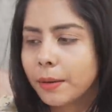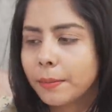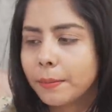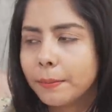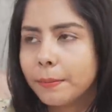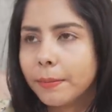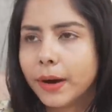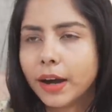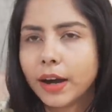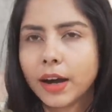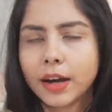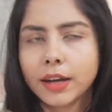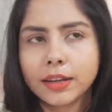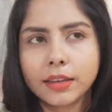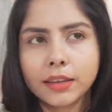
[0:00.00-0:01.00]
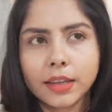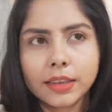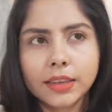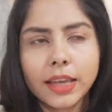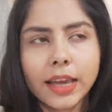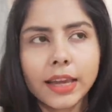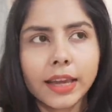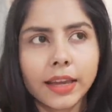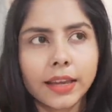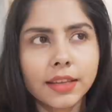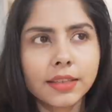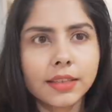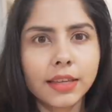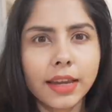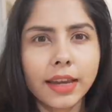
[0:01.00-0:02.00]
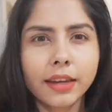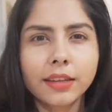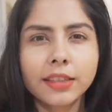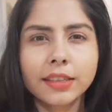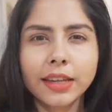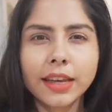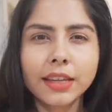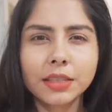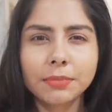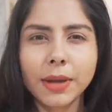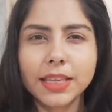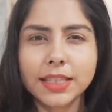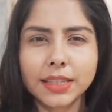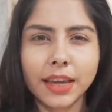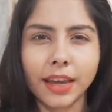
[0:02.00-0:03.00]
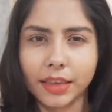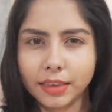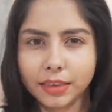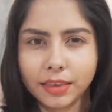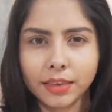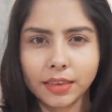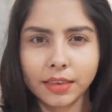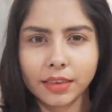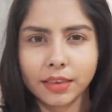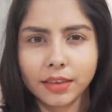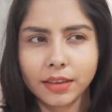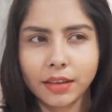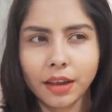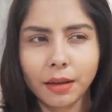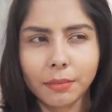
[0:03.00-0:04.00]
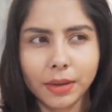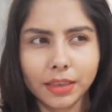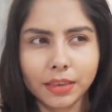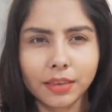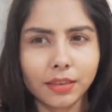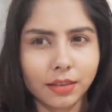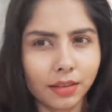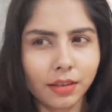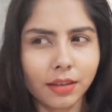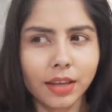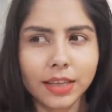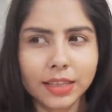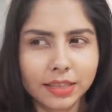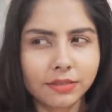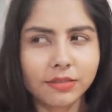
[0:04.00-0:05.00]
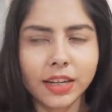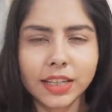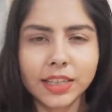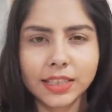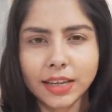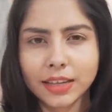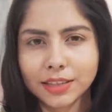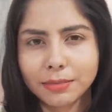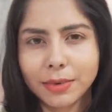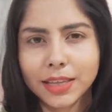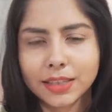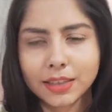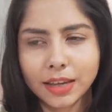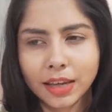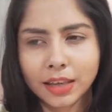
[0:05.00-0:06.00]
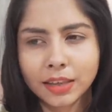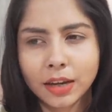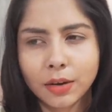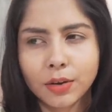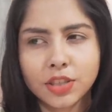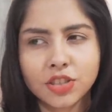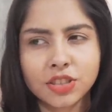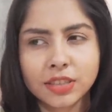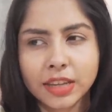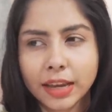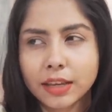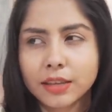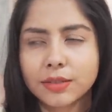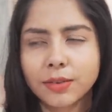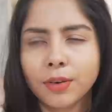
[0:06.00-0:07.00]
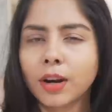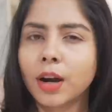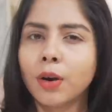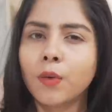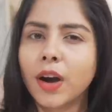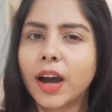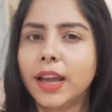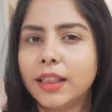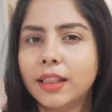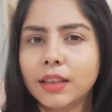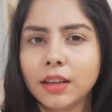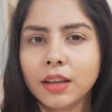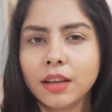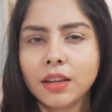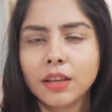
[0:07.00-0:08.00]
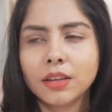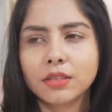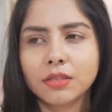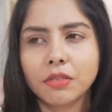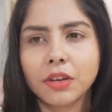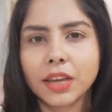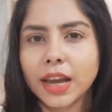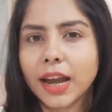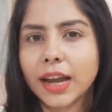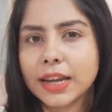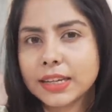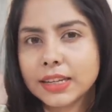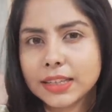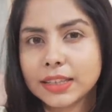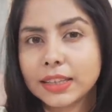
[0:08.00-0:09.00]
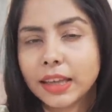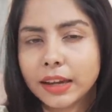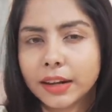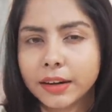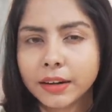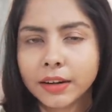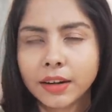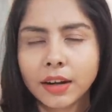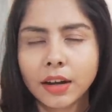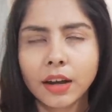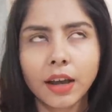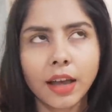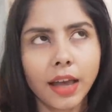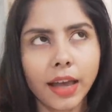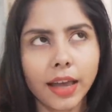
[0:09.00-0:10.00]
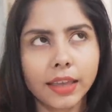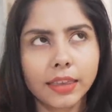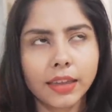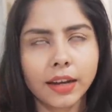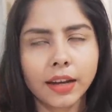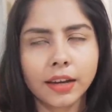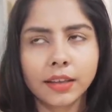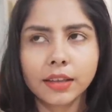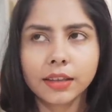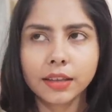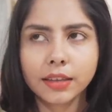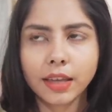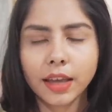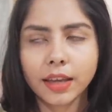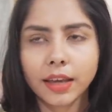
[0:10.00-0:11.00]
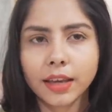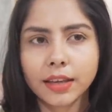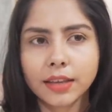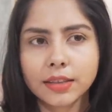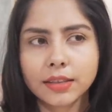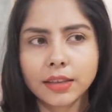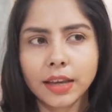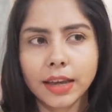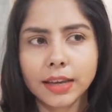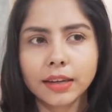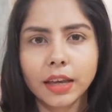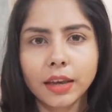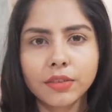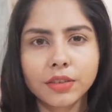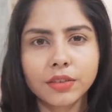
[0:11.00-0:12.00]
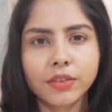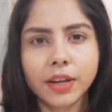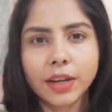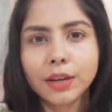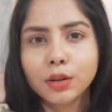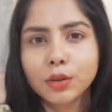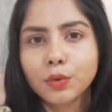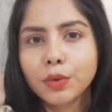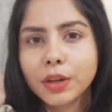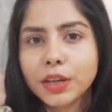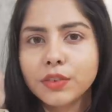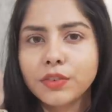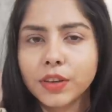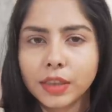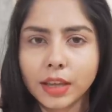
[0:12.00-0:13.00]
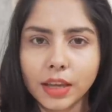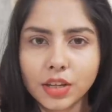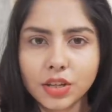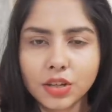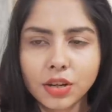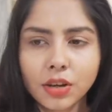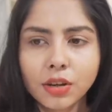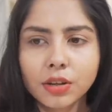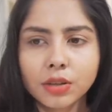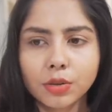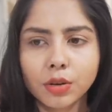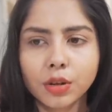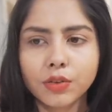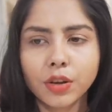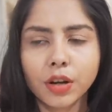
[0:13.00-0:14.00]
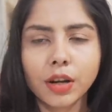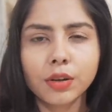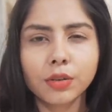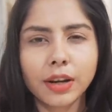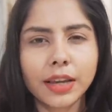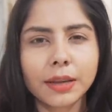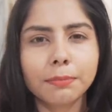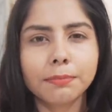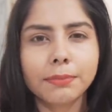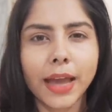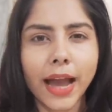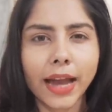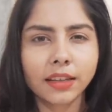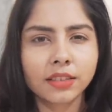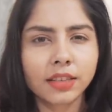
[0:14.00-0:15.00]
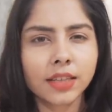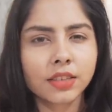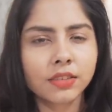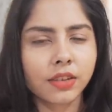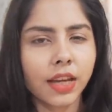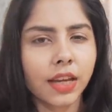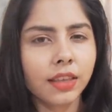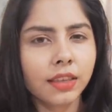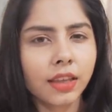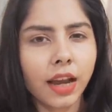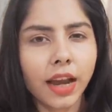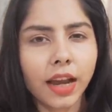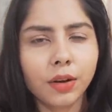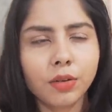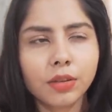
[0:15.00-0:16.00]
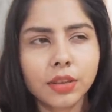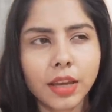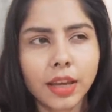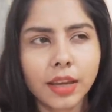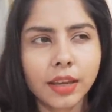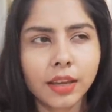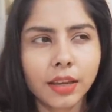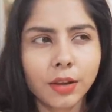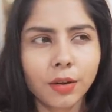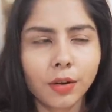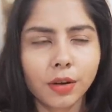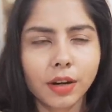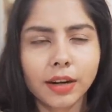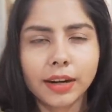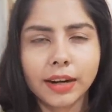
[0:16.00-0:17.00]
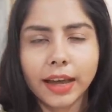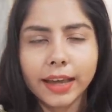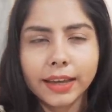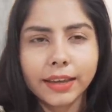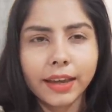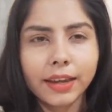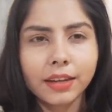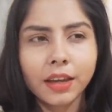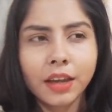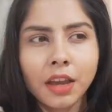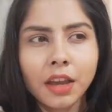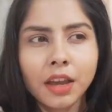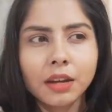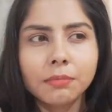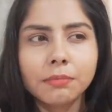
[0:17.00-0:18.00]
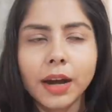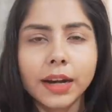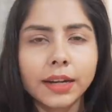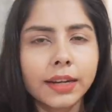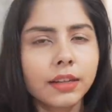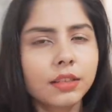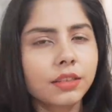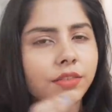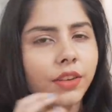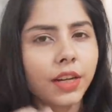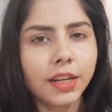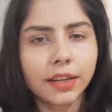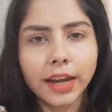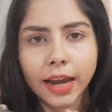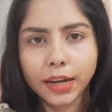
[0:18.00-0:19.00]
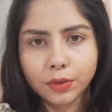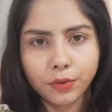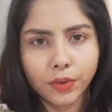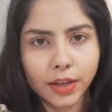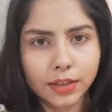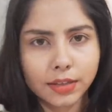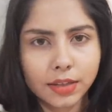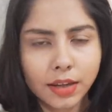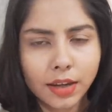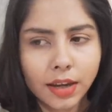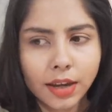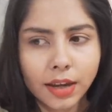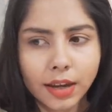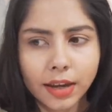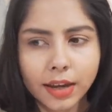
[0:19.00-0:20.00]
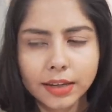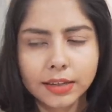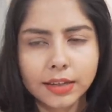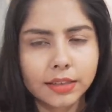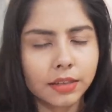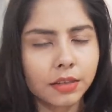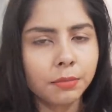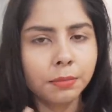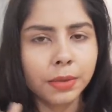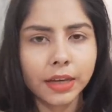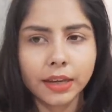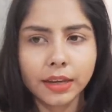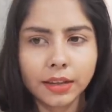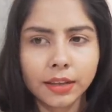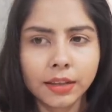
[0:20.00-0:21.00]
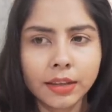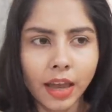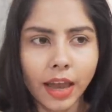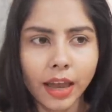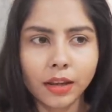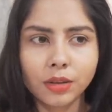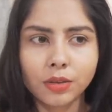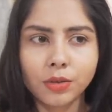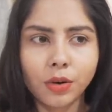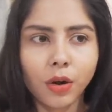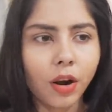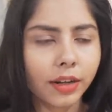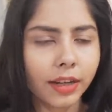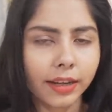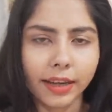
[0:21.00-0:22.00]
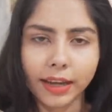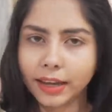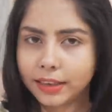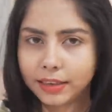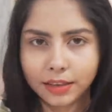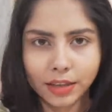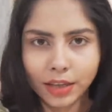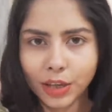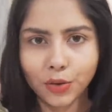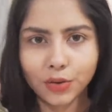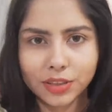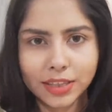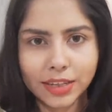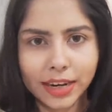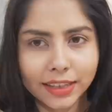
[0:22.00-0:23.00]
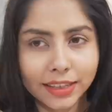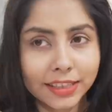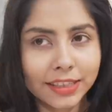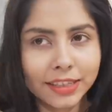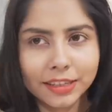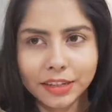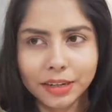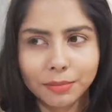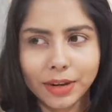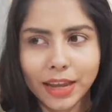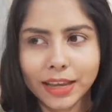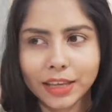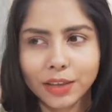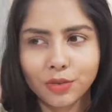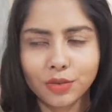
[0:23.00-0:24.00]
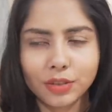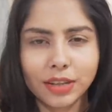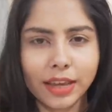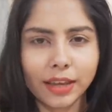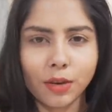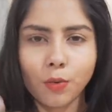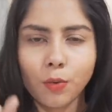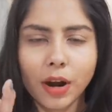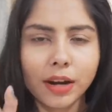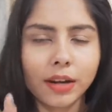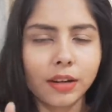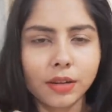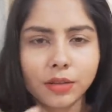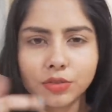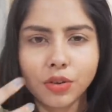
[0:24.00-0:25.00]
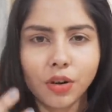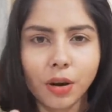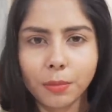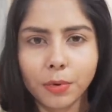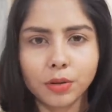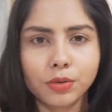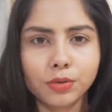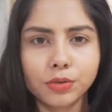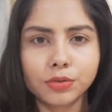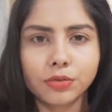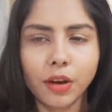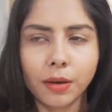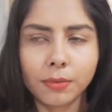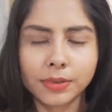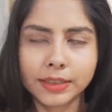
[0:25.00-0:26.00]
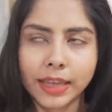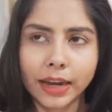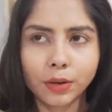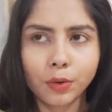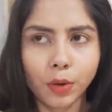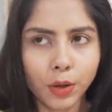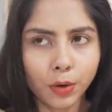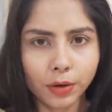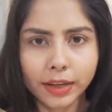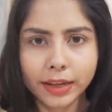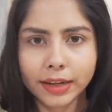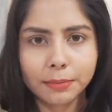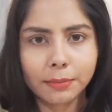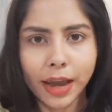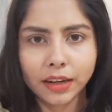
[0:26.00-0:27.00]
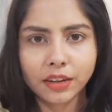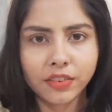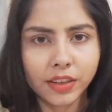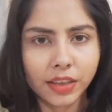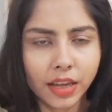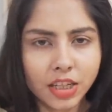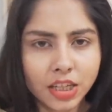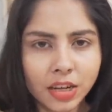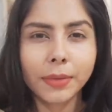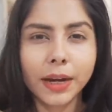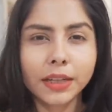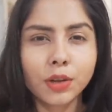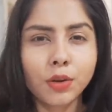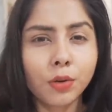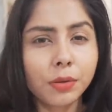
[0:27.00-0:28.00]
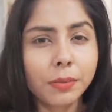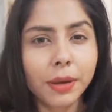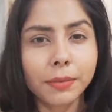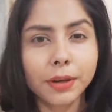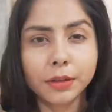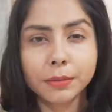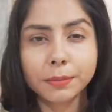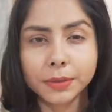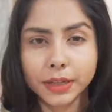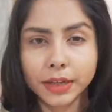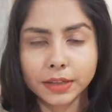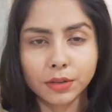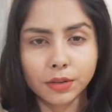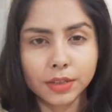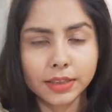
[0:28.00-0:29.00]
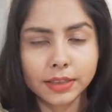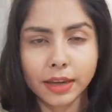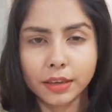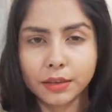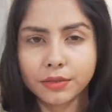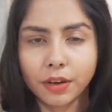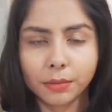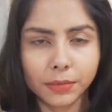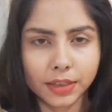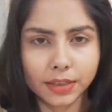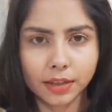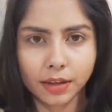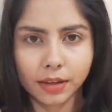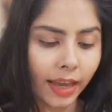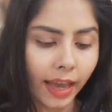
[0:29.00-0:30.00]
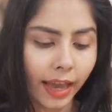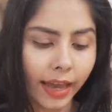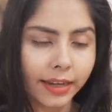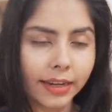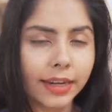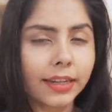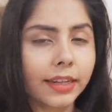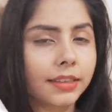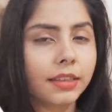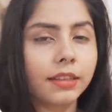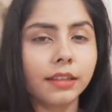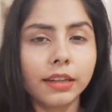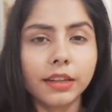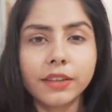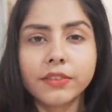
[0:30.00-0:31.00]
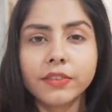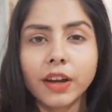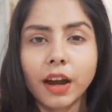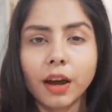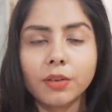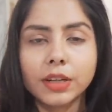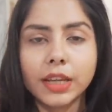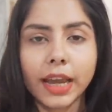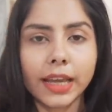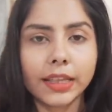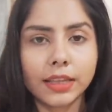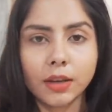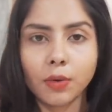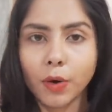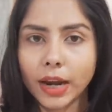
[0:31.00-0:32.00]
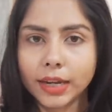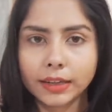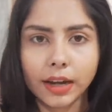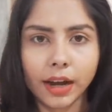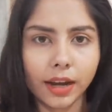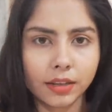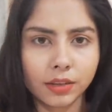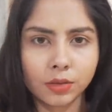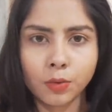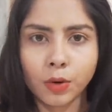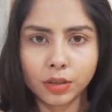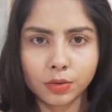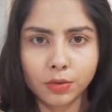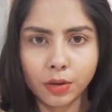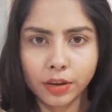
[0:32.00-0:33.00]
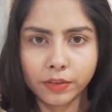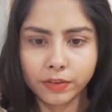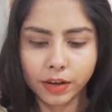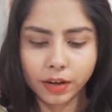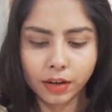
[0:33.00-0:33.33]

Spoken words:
But the thing is, it stings my skin. I mean, it really stings my skin, which stays for a while. So yeah, it is there. And the another thing is, it gives very dewy finish. So if you're into like matte sunscreen, I don't think you're gonna like it. But it is very lightweight, it doesn't peel. And do not again use it as a serum, like use like 1 drop or 2 drops. That way you're gonna get matte finish, but you won't be able to protect your skin from the sun, and it doesn't leave out any white cast whatsoever.